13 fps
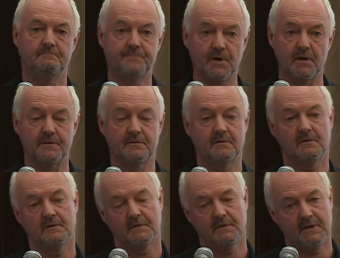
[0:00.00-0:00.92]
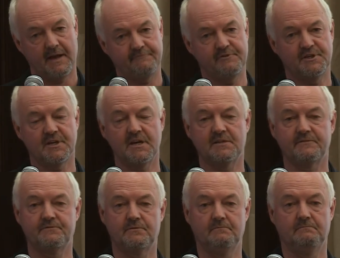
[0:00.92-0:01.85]
But the average age
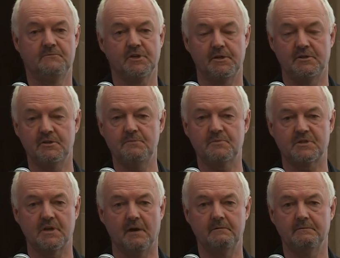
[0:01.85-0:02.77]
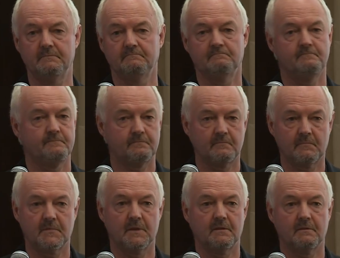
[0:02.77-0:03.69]
of Johnny Doom's show,
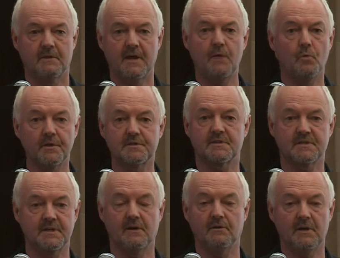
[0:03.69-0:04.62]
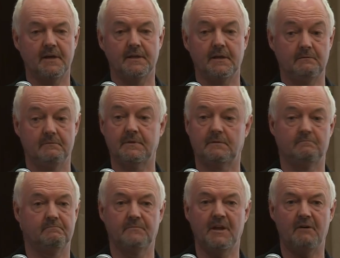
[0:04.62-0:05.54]
they want to see it online.
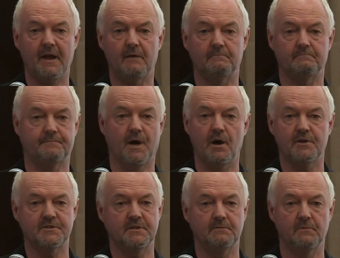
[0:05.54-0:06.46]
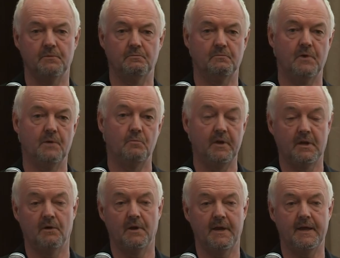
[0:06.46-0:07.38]
They're out partying when we
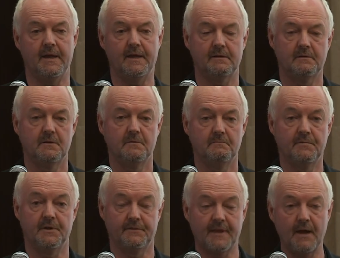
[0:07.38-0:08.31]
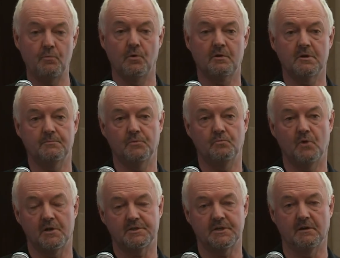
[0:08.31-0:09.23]
go on air, but they will come and
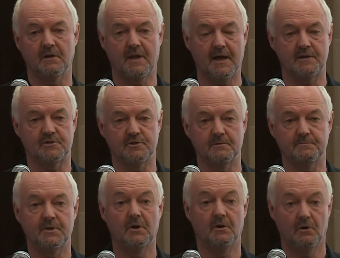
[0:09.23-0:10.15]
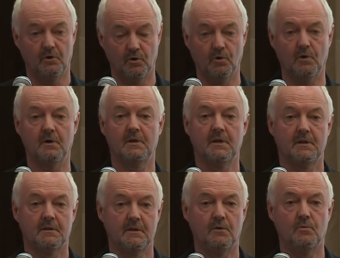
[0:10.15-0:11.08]
watch it on catch-up, or
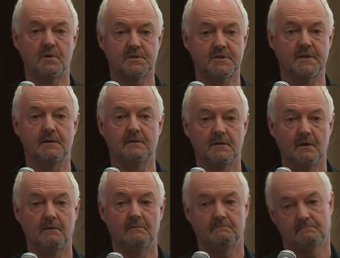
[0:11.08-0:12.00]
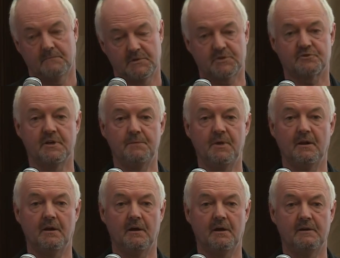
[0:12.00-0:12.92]
they'll watch it, stream
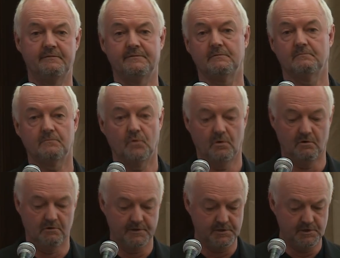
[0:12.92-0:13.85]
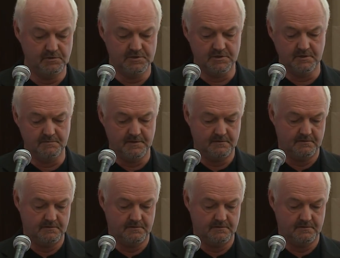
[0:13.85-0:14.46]
it live, or on YouTube.